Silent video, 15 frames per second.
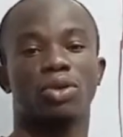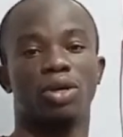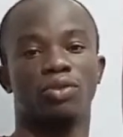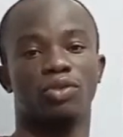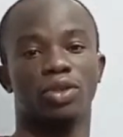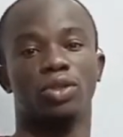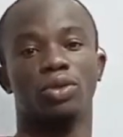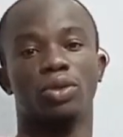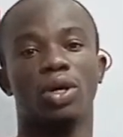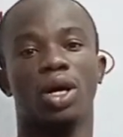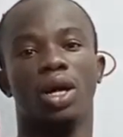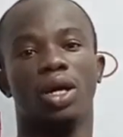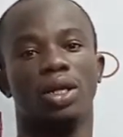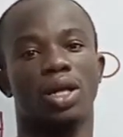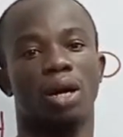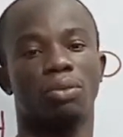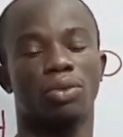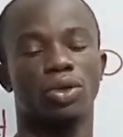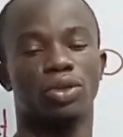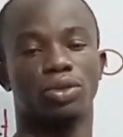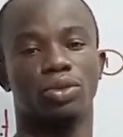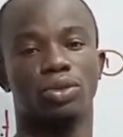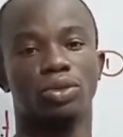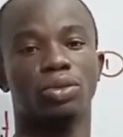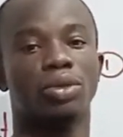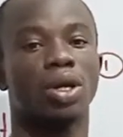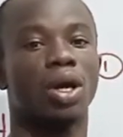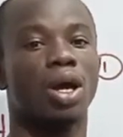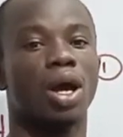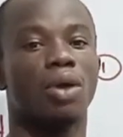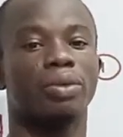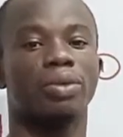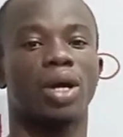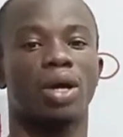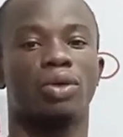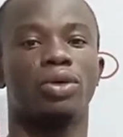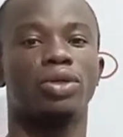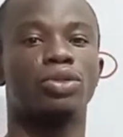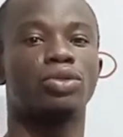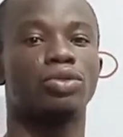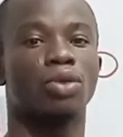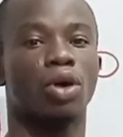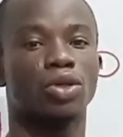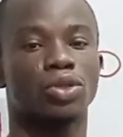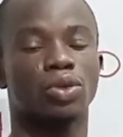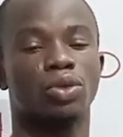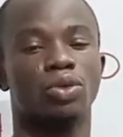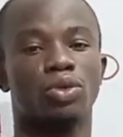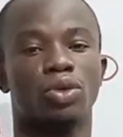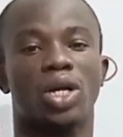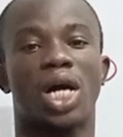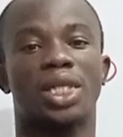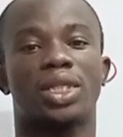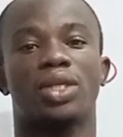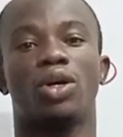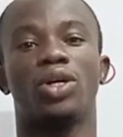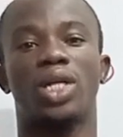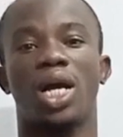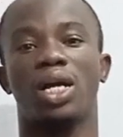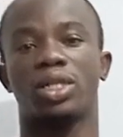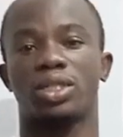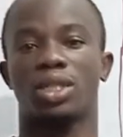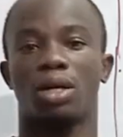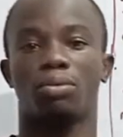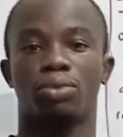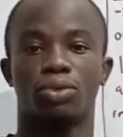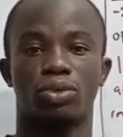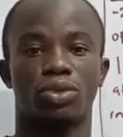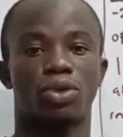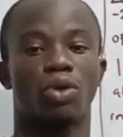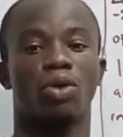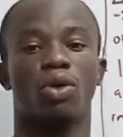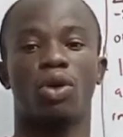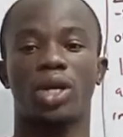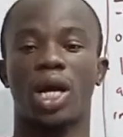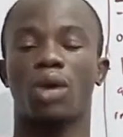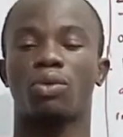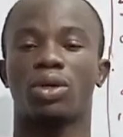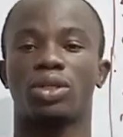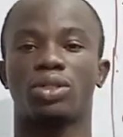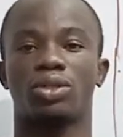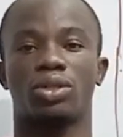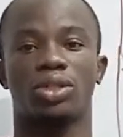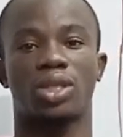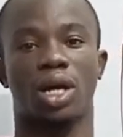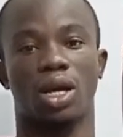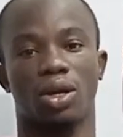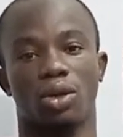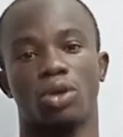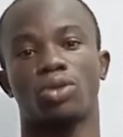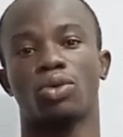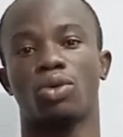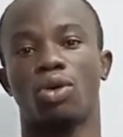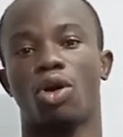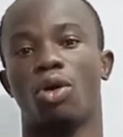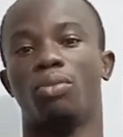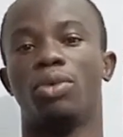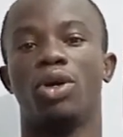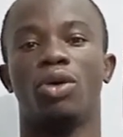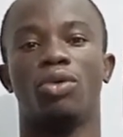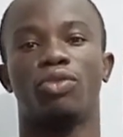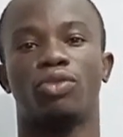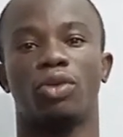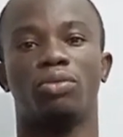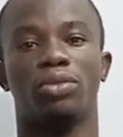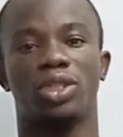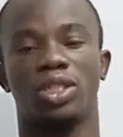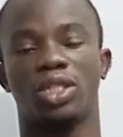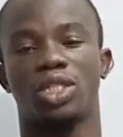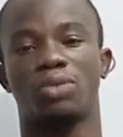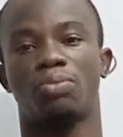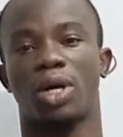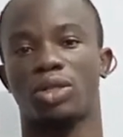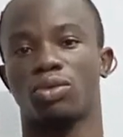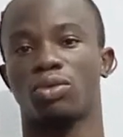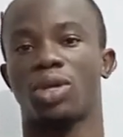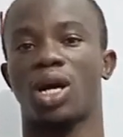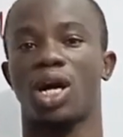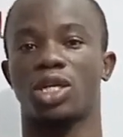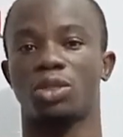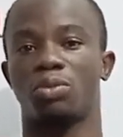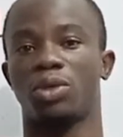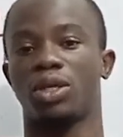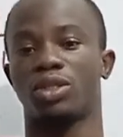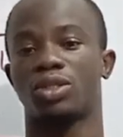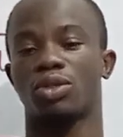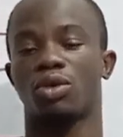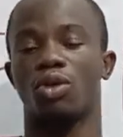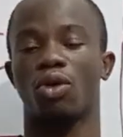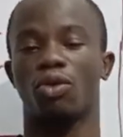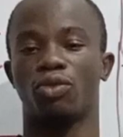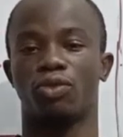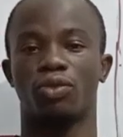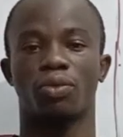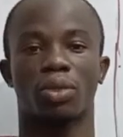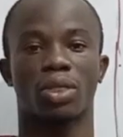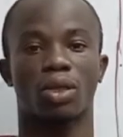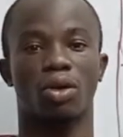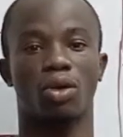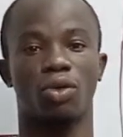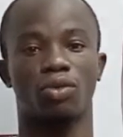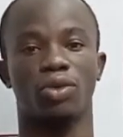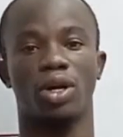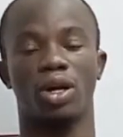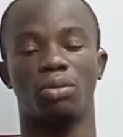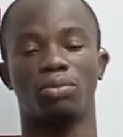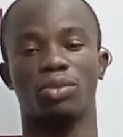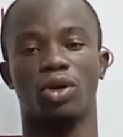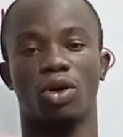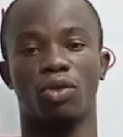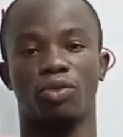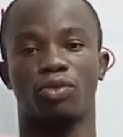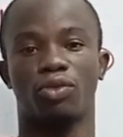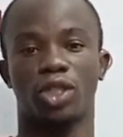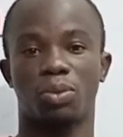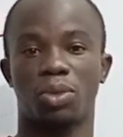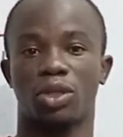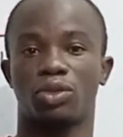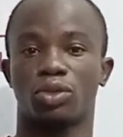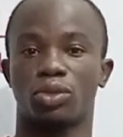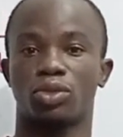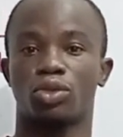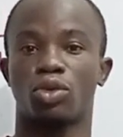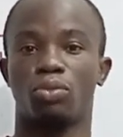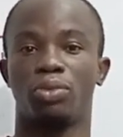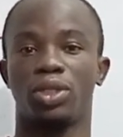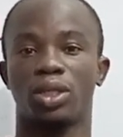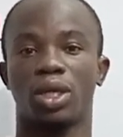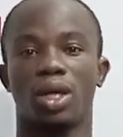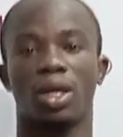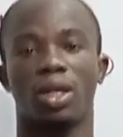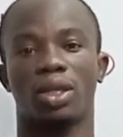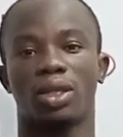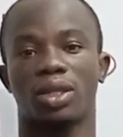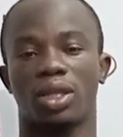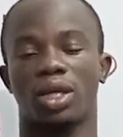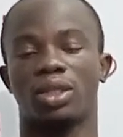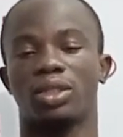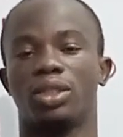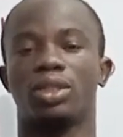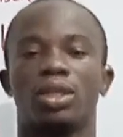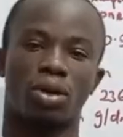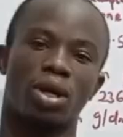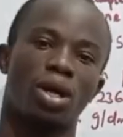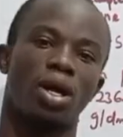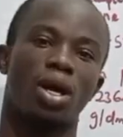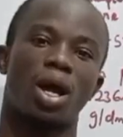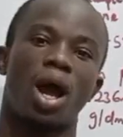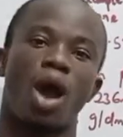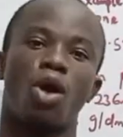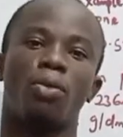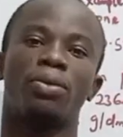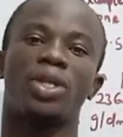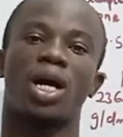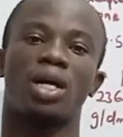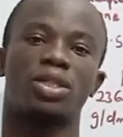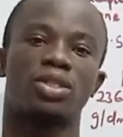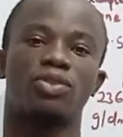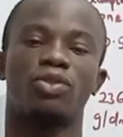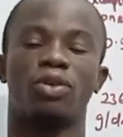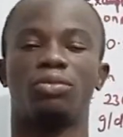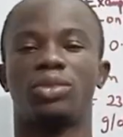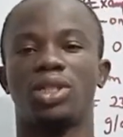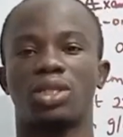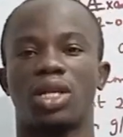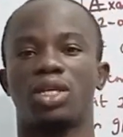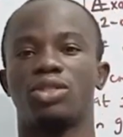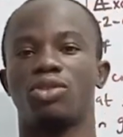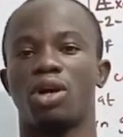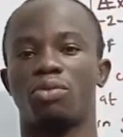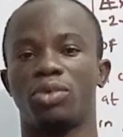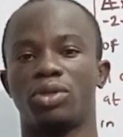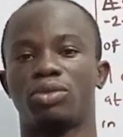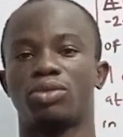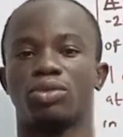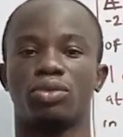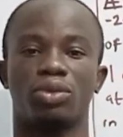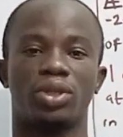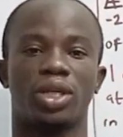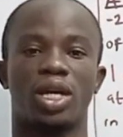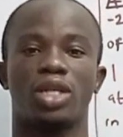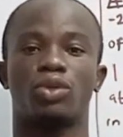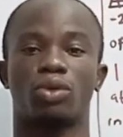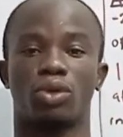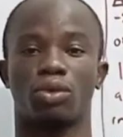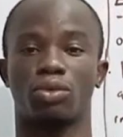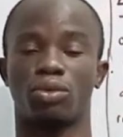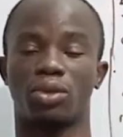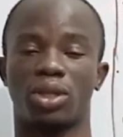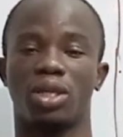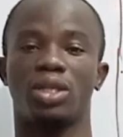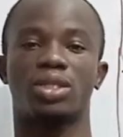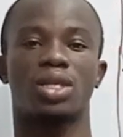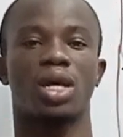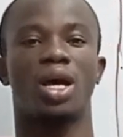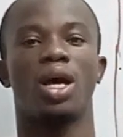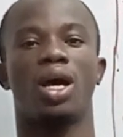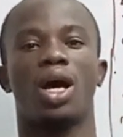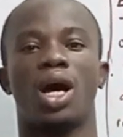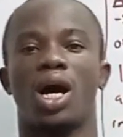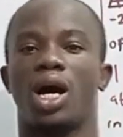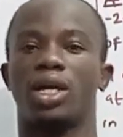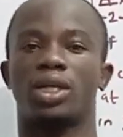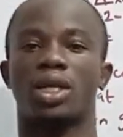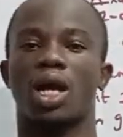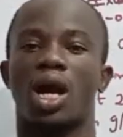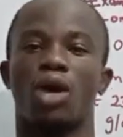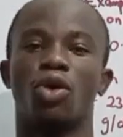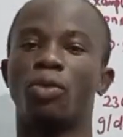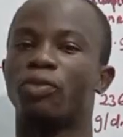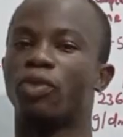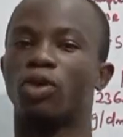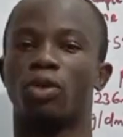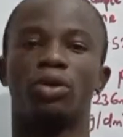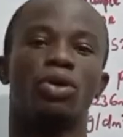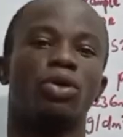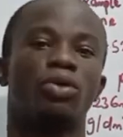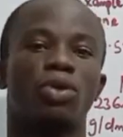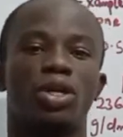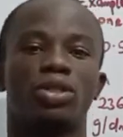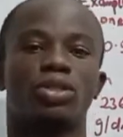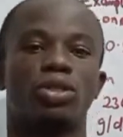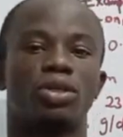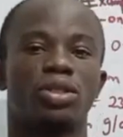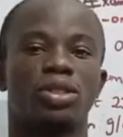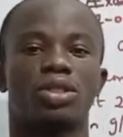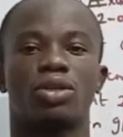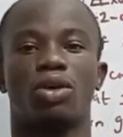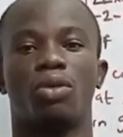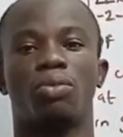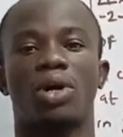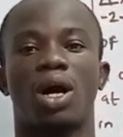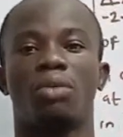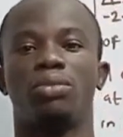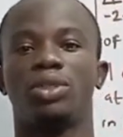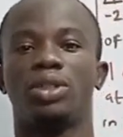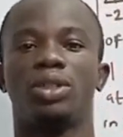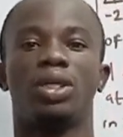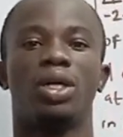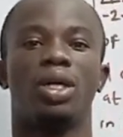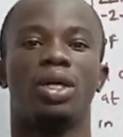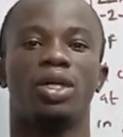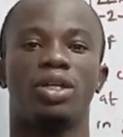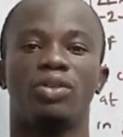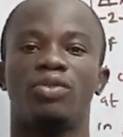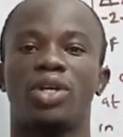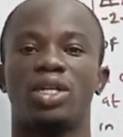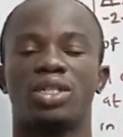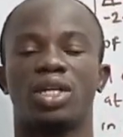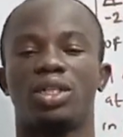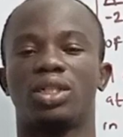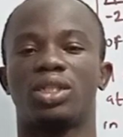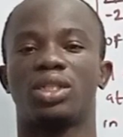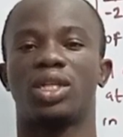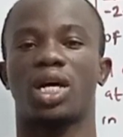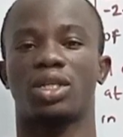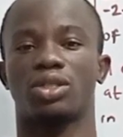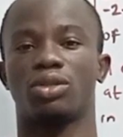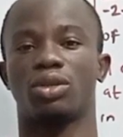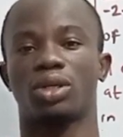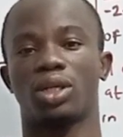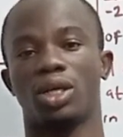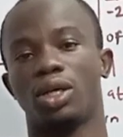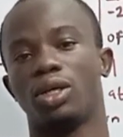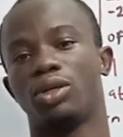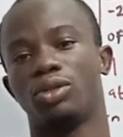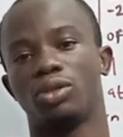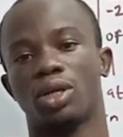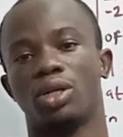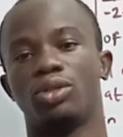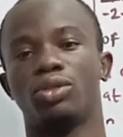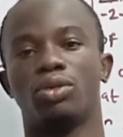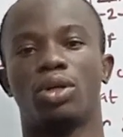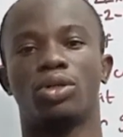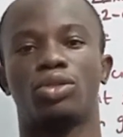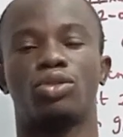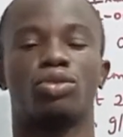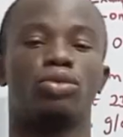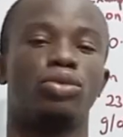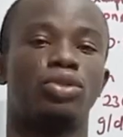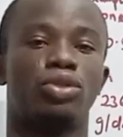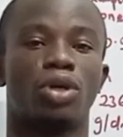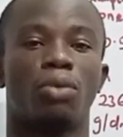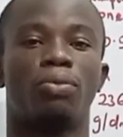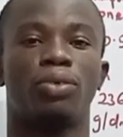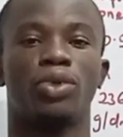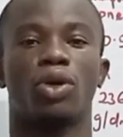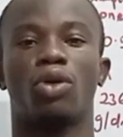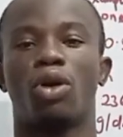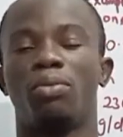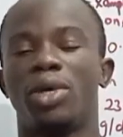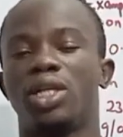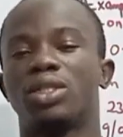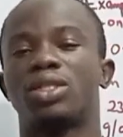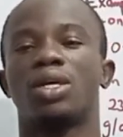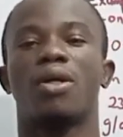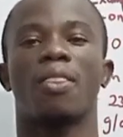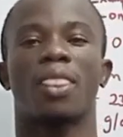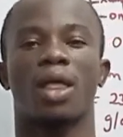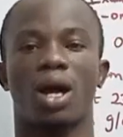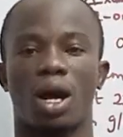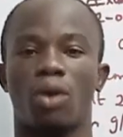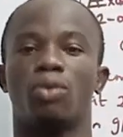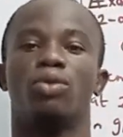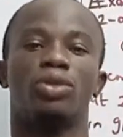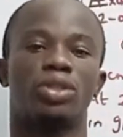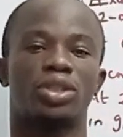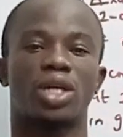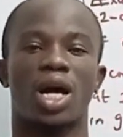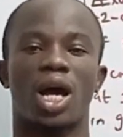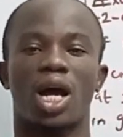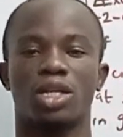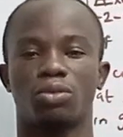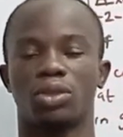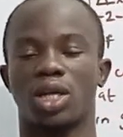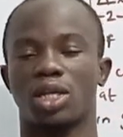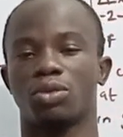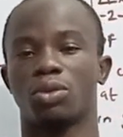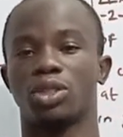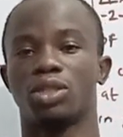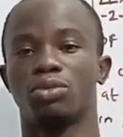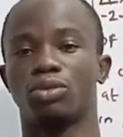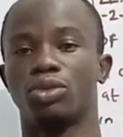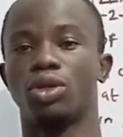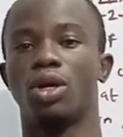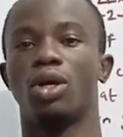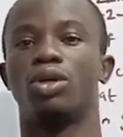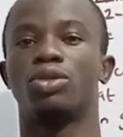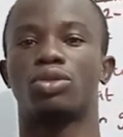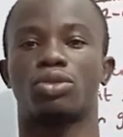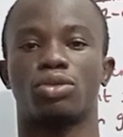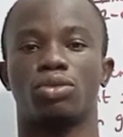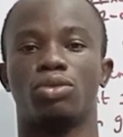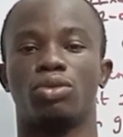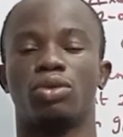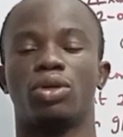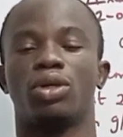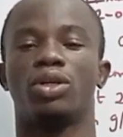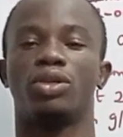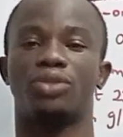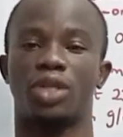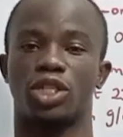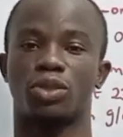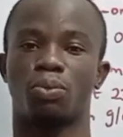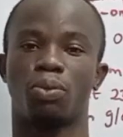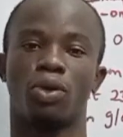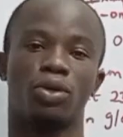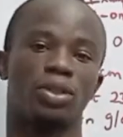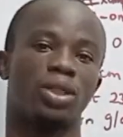video that I'm going to do, we are going to also look at other examples or other questions that can also come from this particular aspect of spectroscopic technique. I hope that from this lesson you are going to get one or two things, and I hope for your questions, or probably if there is anything that is not clear, you can do well to drop your comments. I will try as much as possible to respond.